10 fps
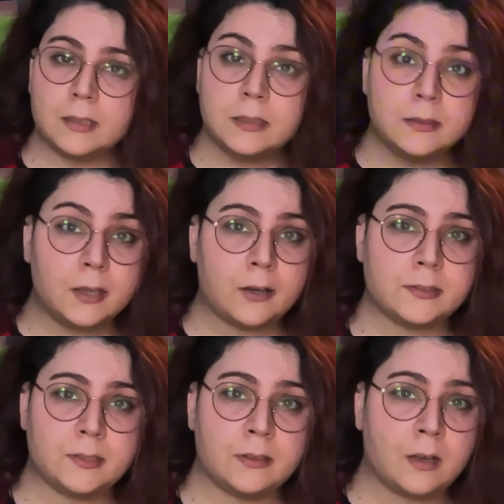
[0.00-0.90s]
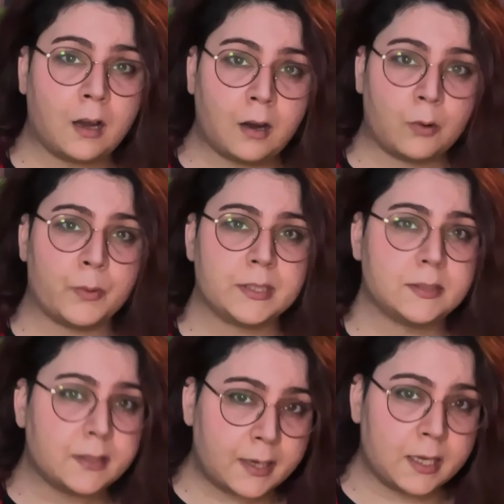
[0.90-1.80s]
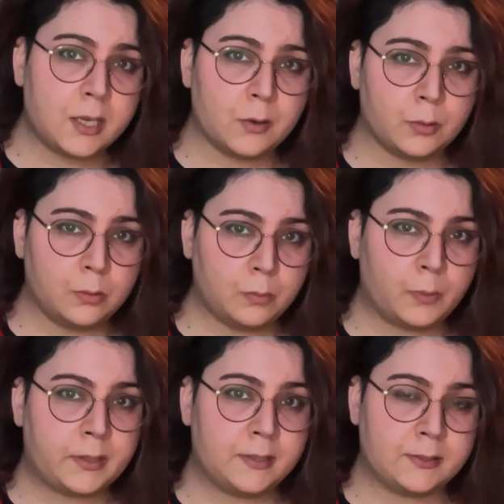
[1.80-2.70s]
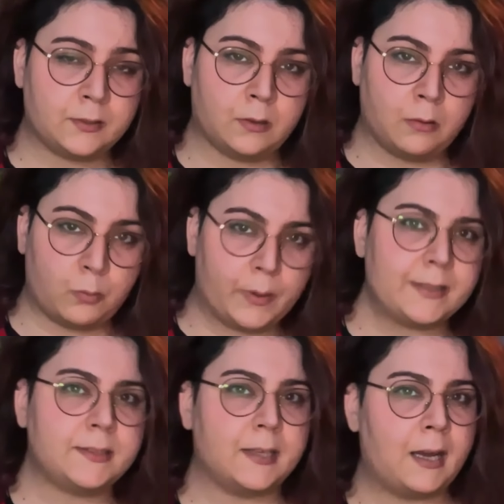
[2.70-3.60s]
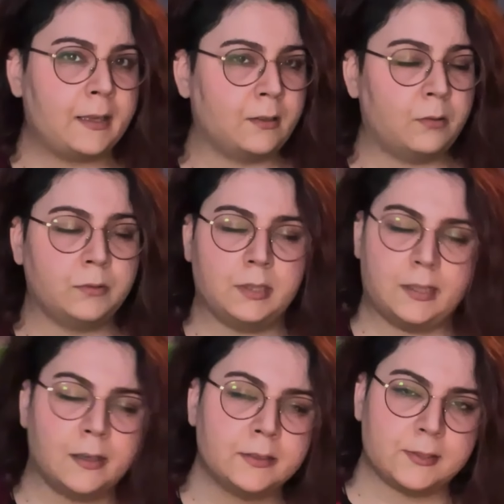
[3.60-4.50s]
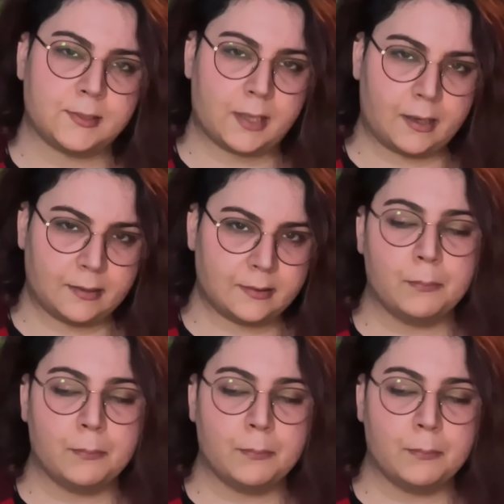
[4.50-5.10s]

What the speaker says: It doesn't always tell you what is on one side on the other side,